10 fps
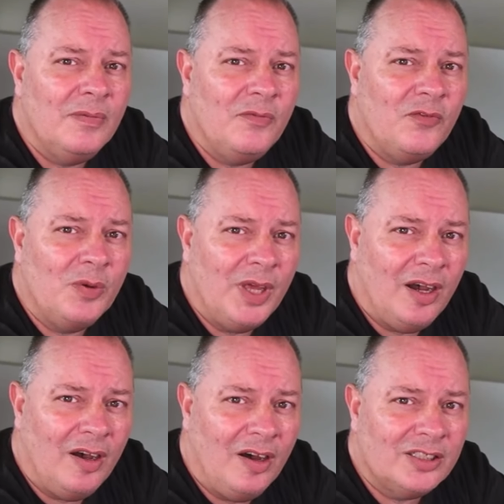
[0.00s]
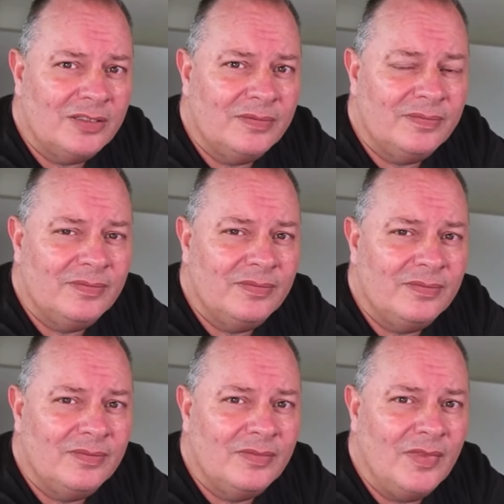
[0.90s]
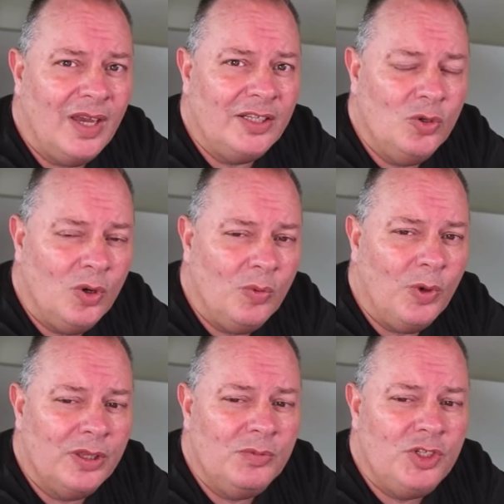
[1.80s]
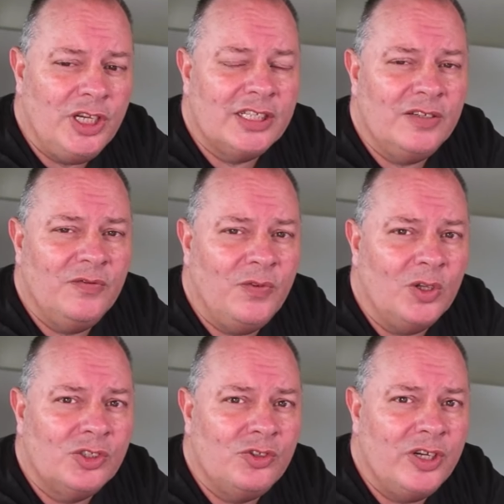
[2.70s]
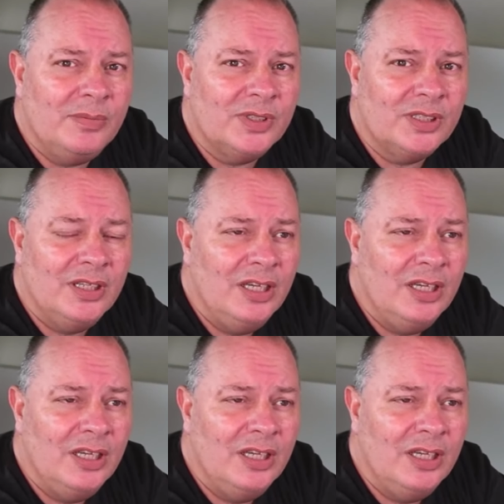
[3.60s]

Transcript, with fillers: from the heart. I don't want them chasing false dreams.